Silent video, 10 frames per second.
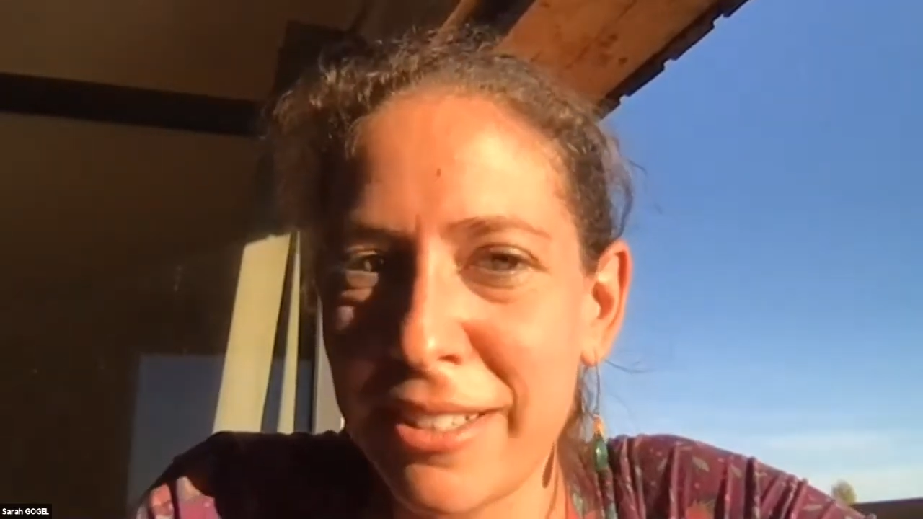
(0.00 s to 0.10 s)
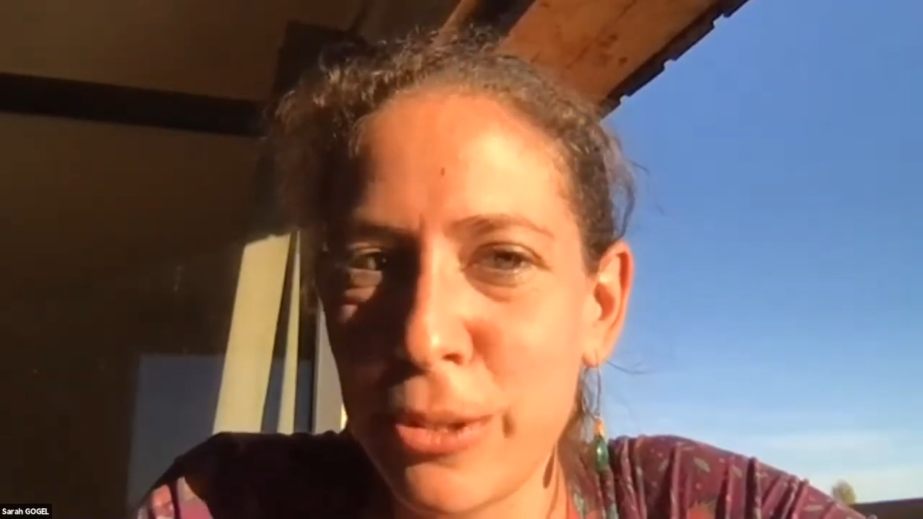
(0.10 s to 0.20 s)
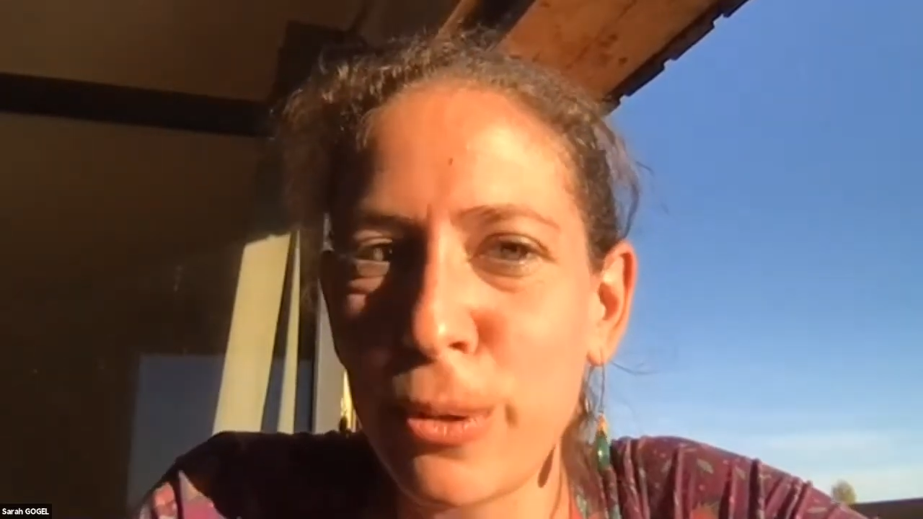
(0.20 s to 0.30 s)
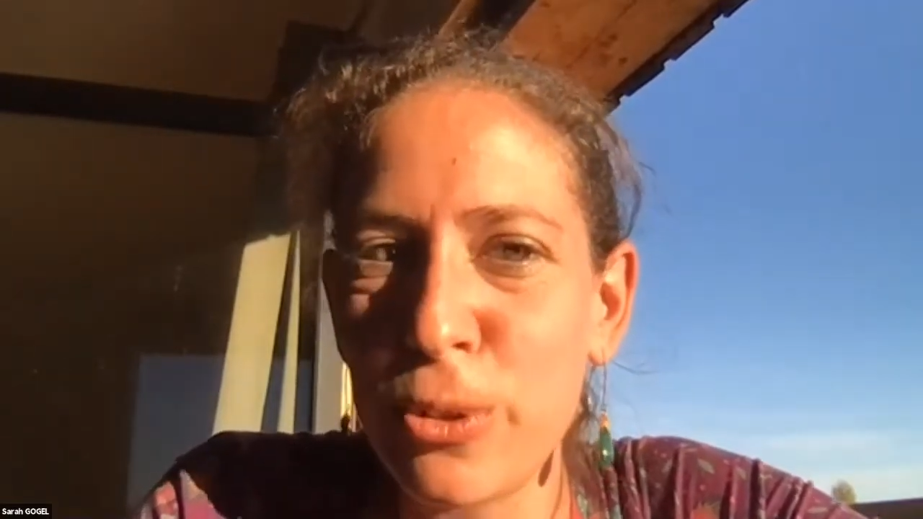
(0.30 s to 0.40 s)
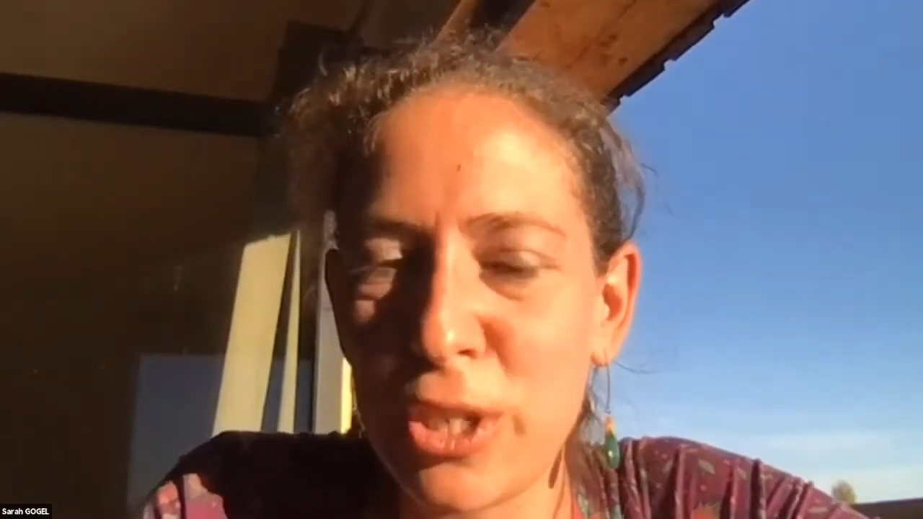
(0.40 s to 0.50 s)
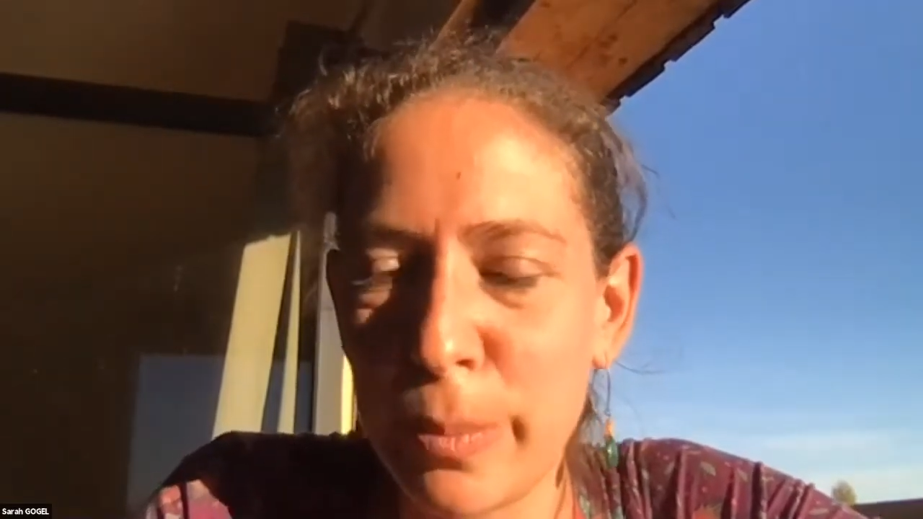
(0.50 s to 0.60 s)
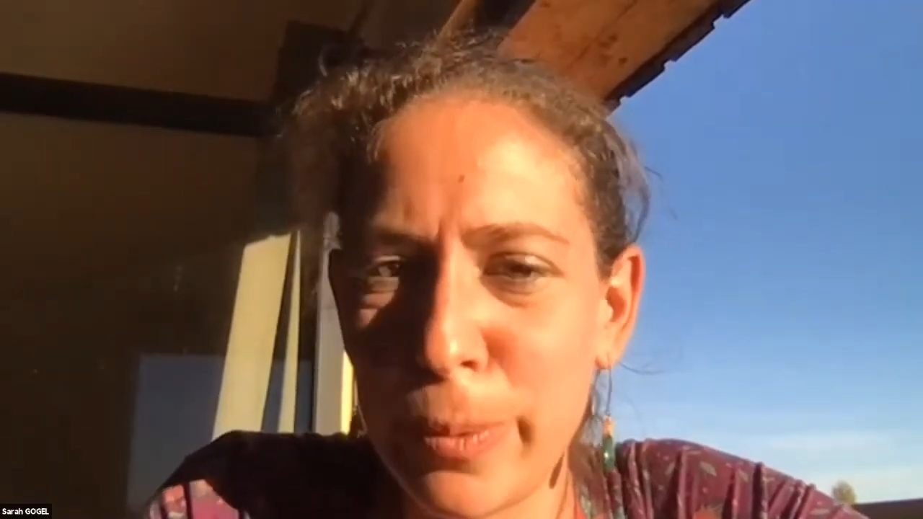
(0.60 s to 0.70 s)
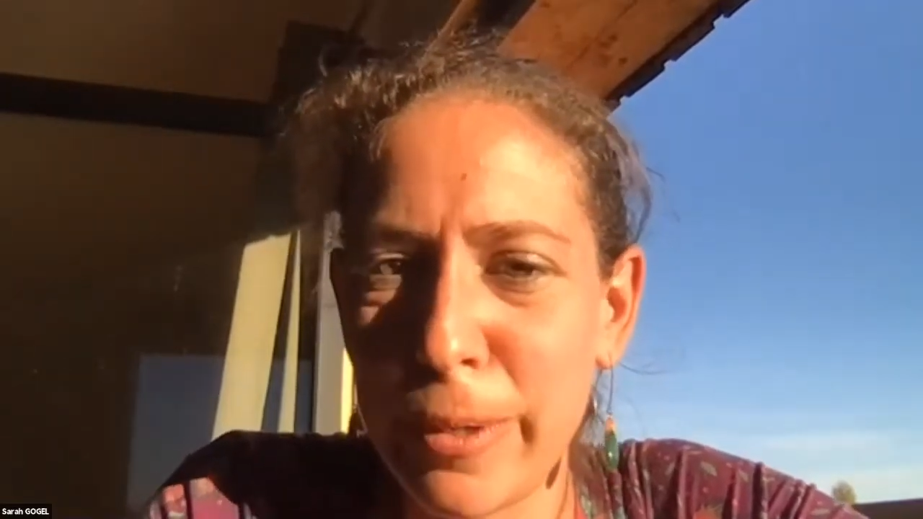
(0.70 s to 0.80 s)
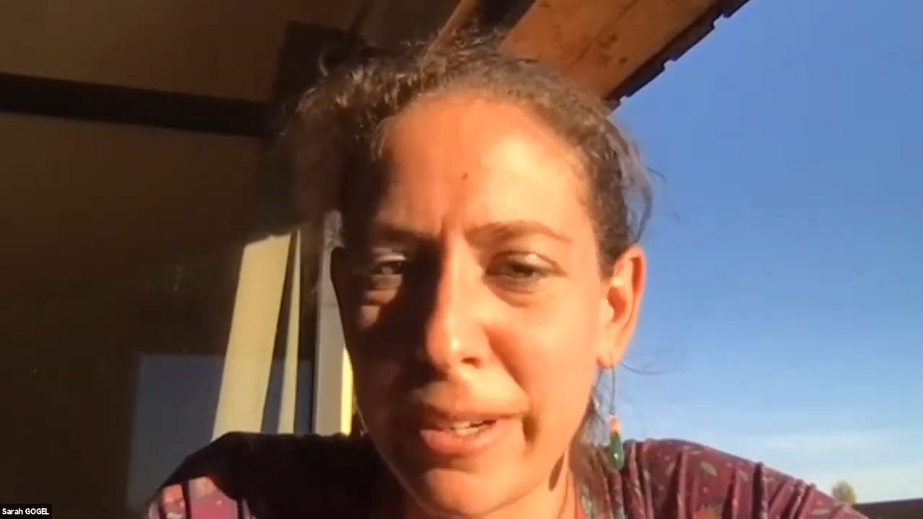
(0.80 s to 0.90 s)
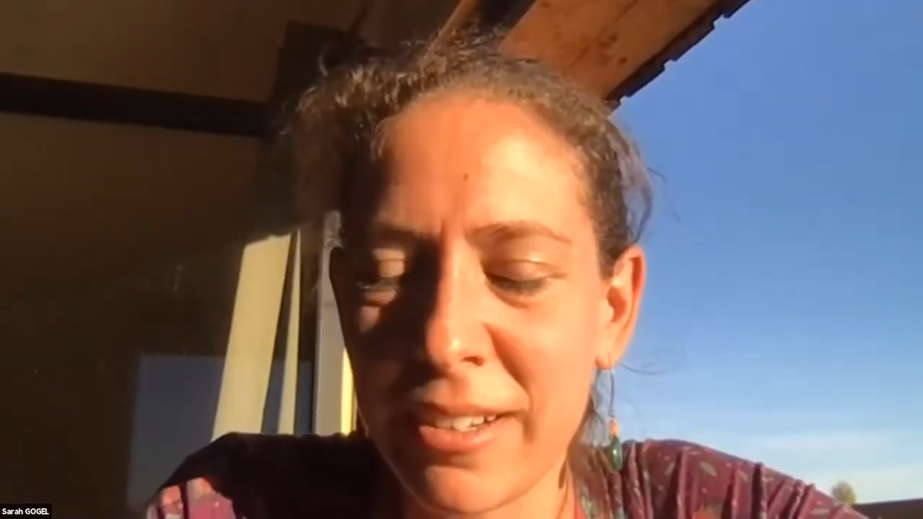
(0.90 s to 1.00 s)
internship
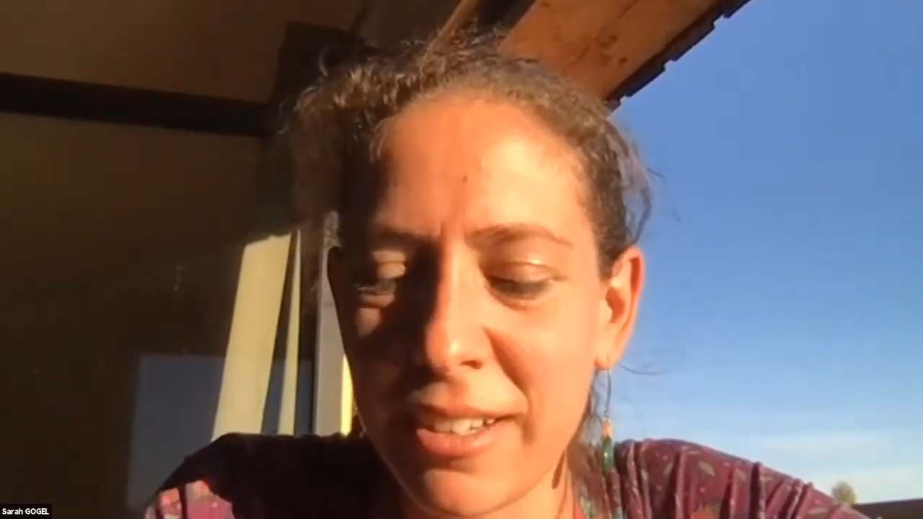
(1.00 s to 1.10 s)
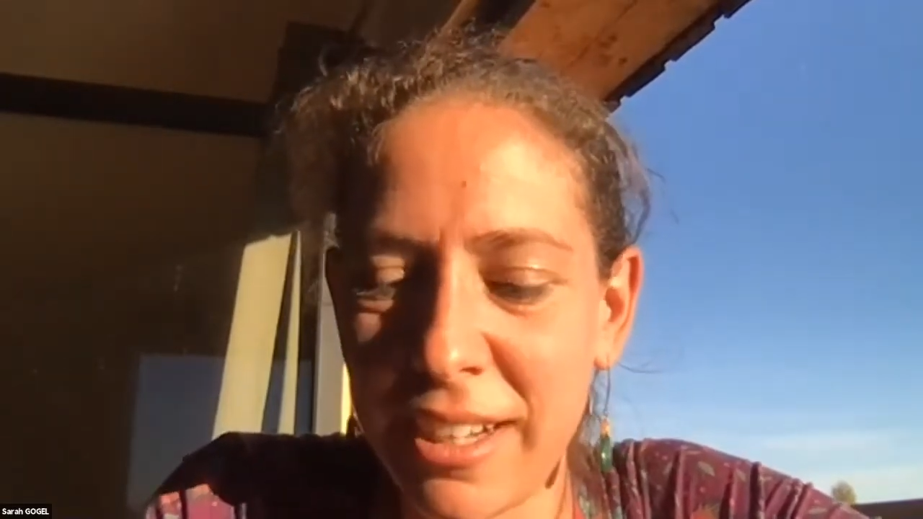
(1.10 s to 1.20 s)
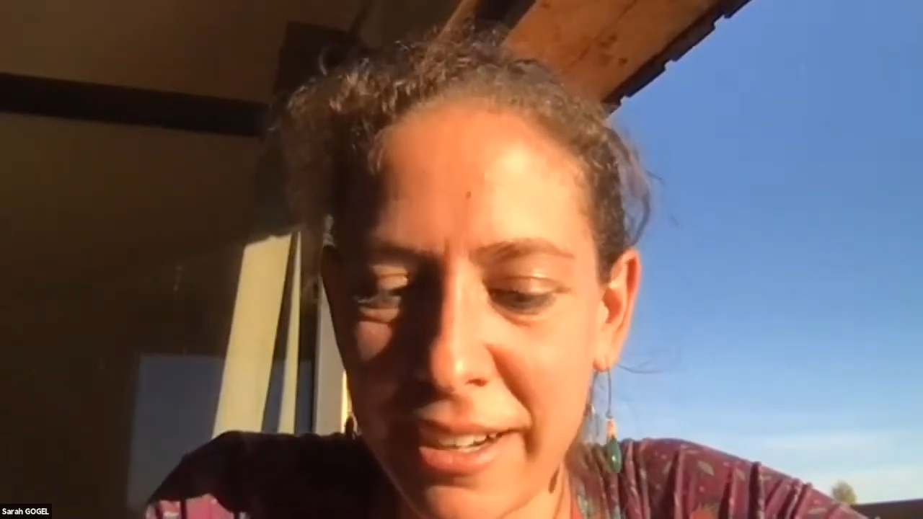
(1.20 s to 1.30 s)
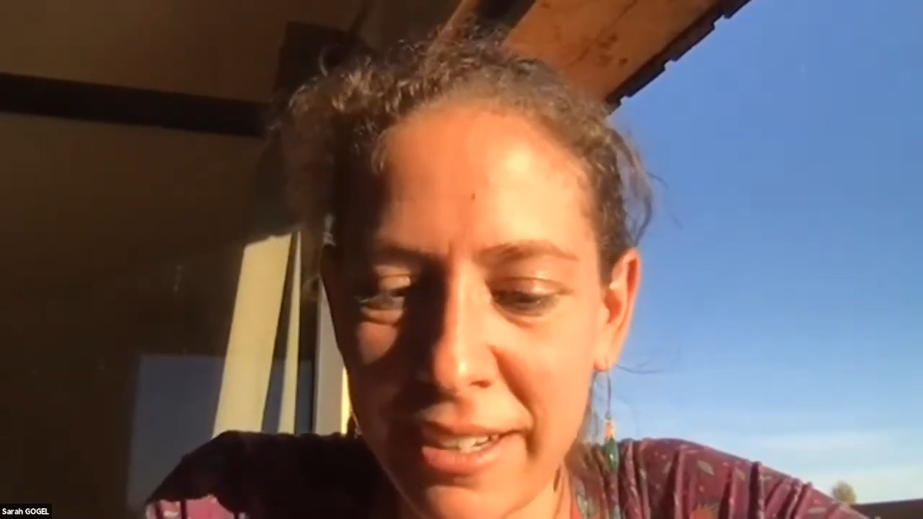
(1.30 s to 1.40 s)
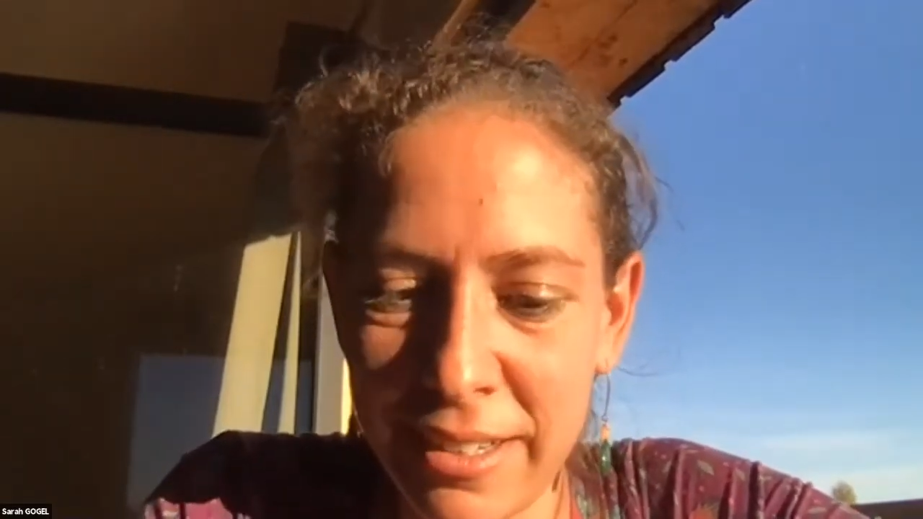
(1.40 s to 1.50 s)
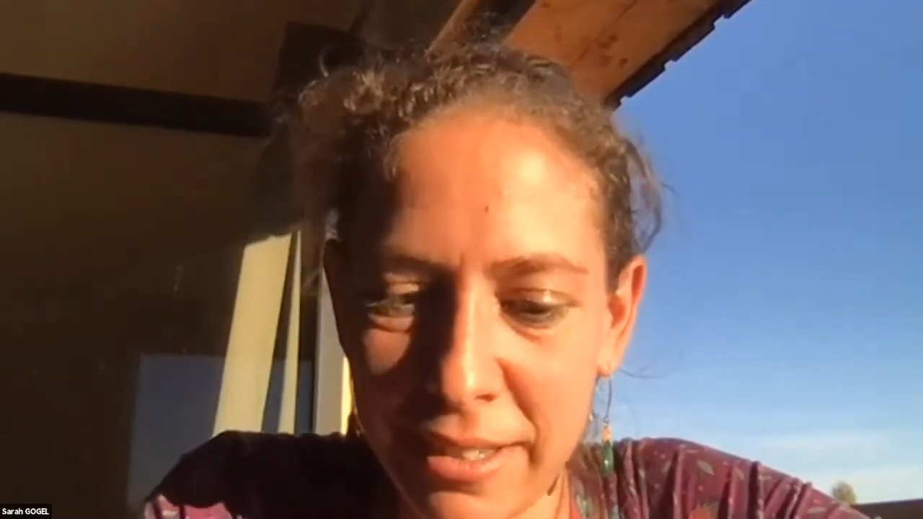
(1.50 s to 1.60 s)
at